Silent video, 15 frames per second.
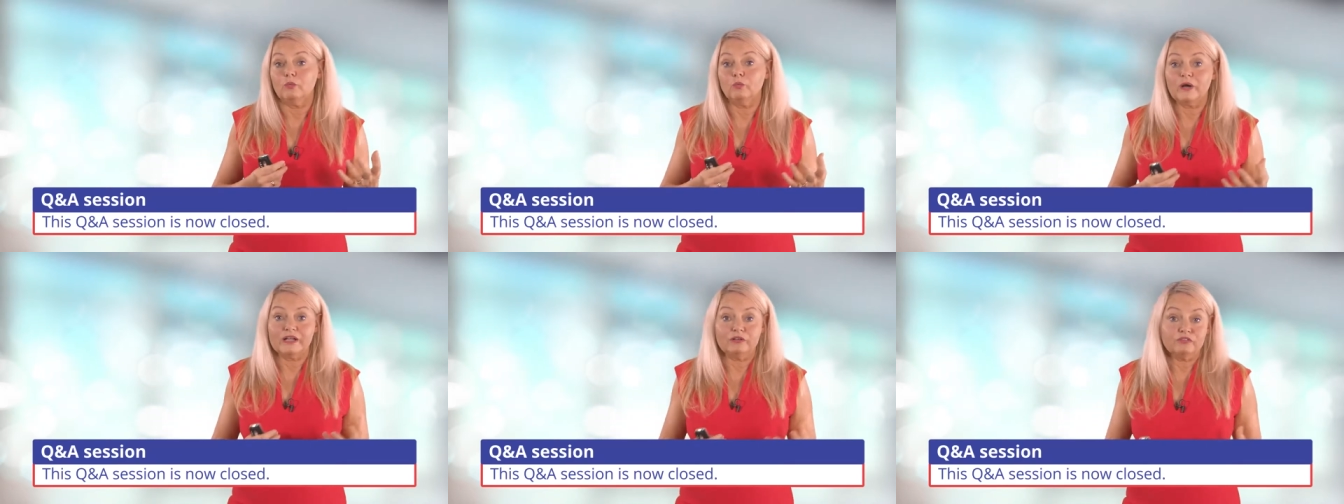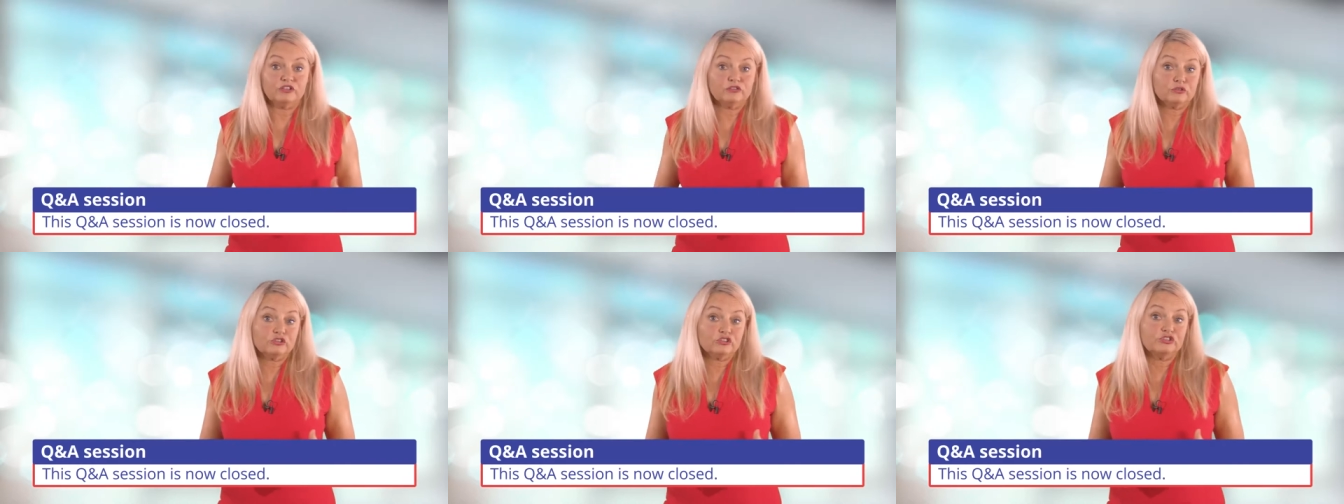weight
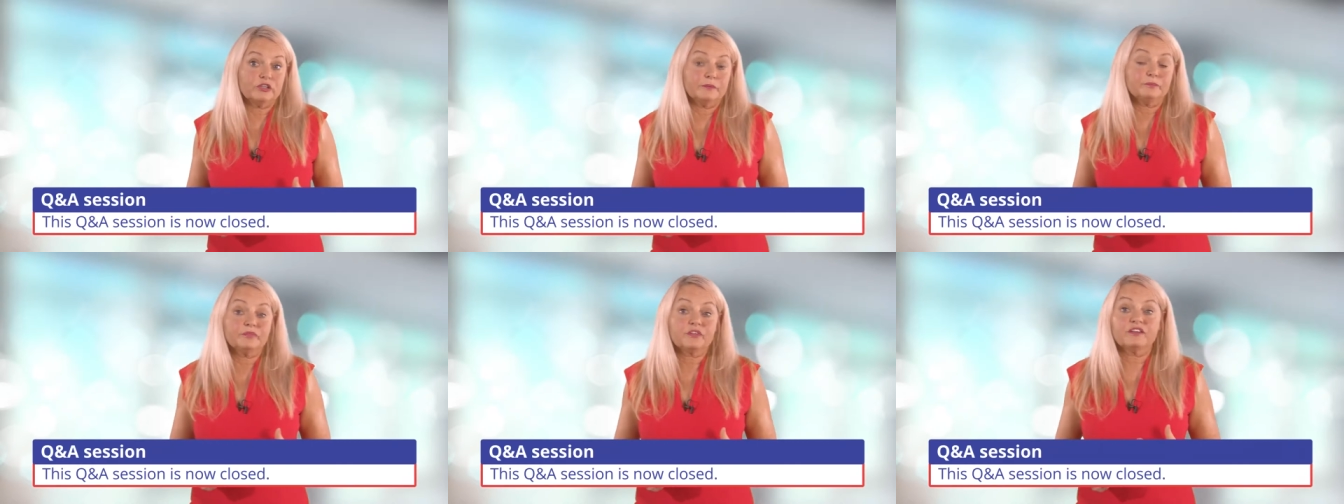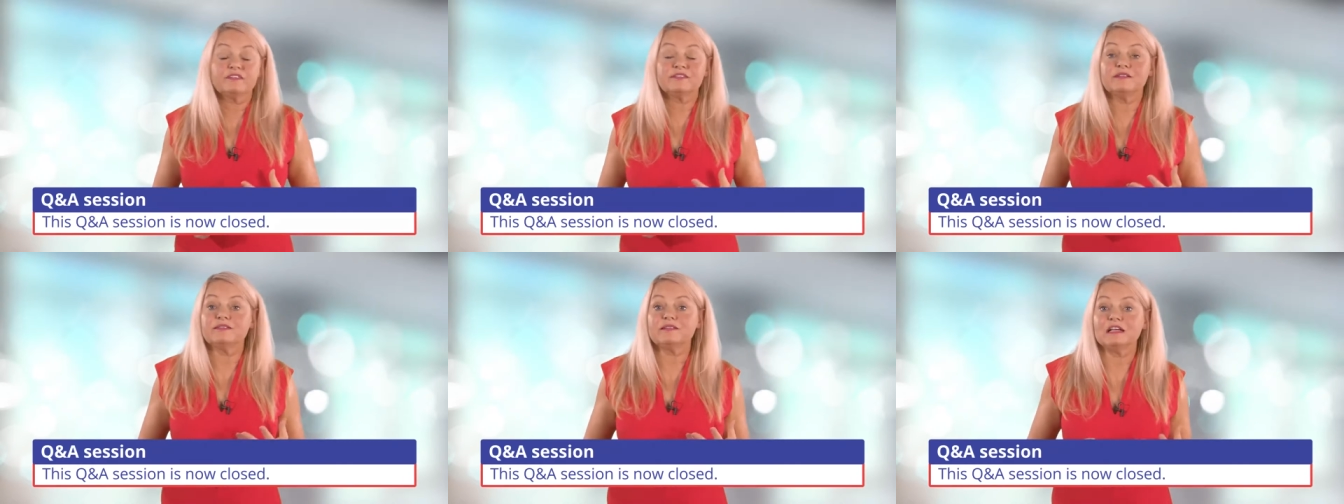reduction,
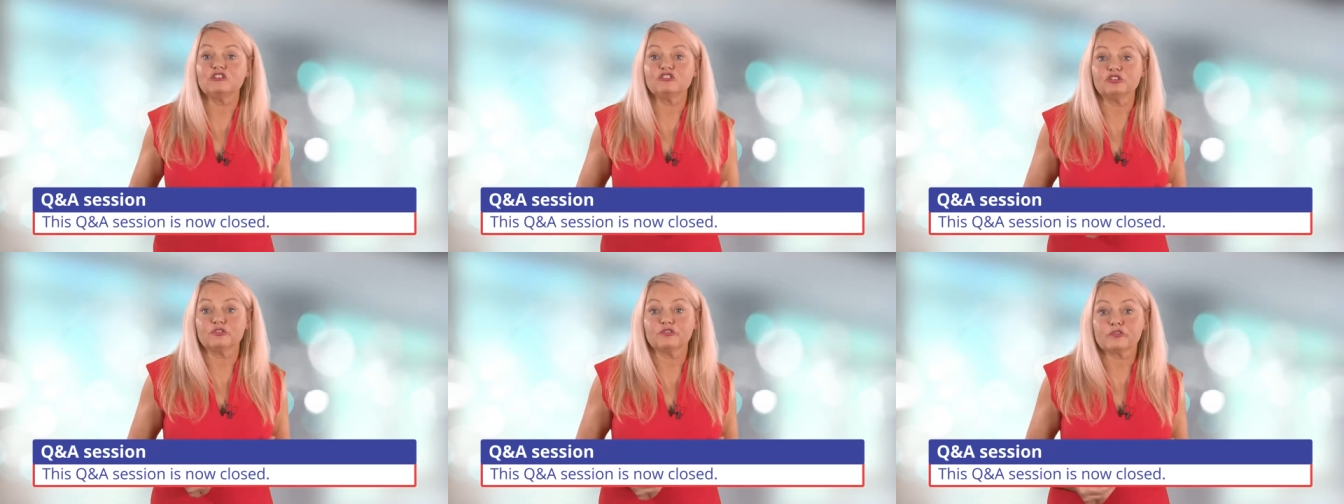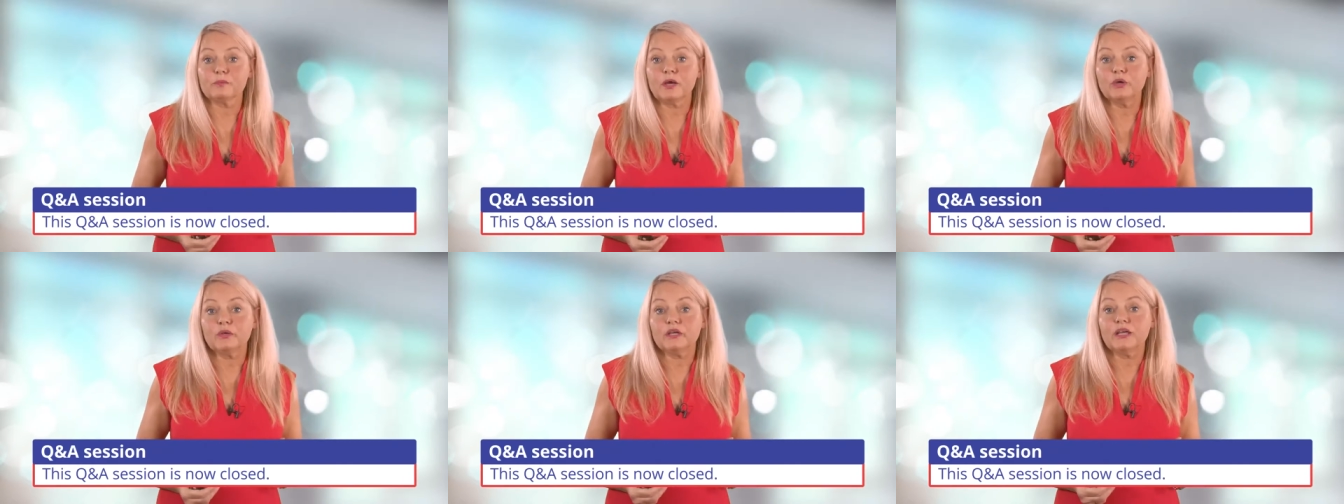cessation of
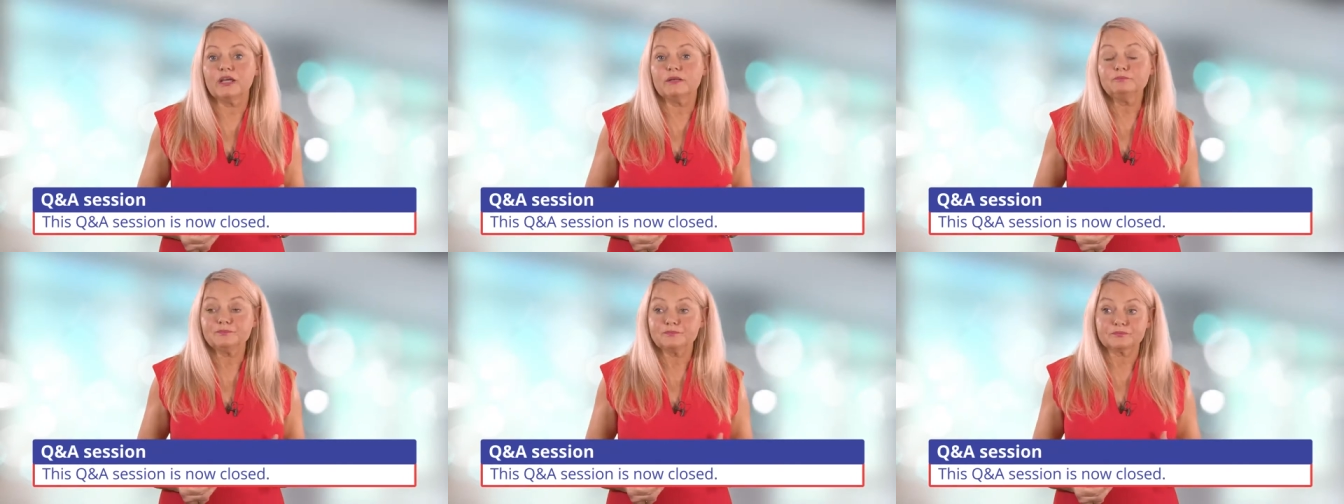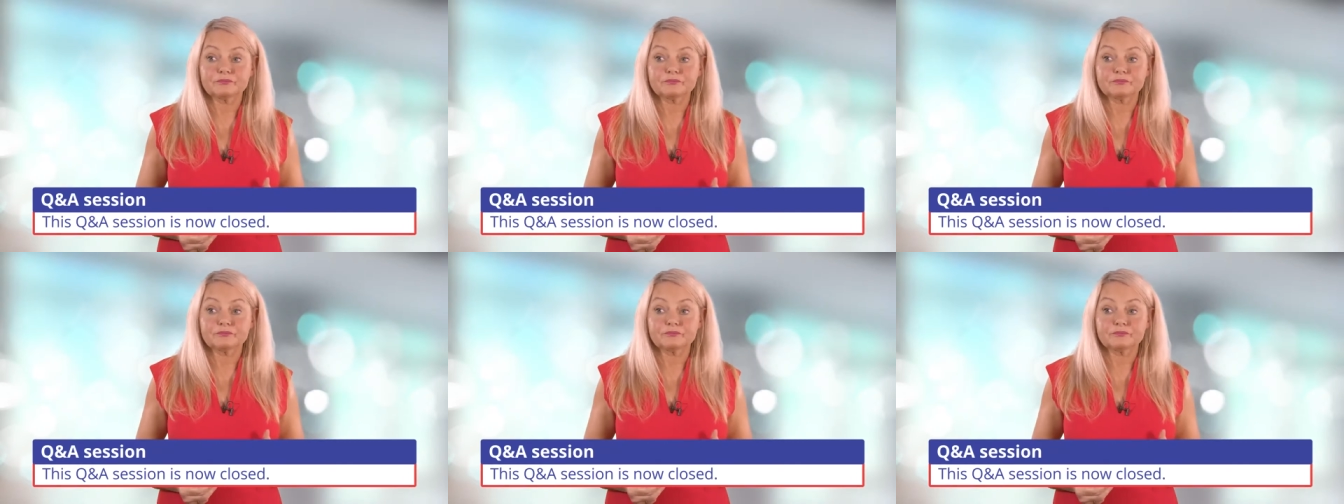smoking,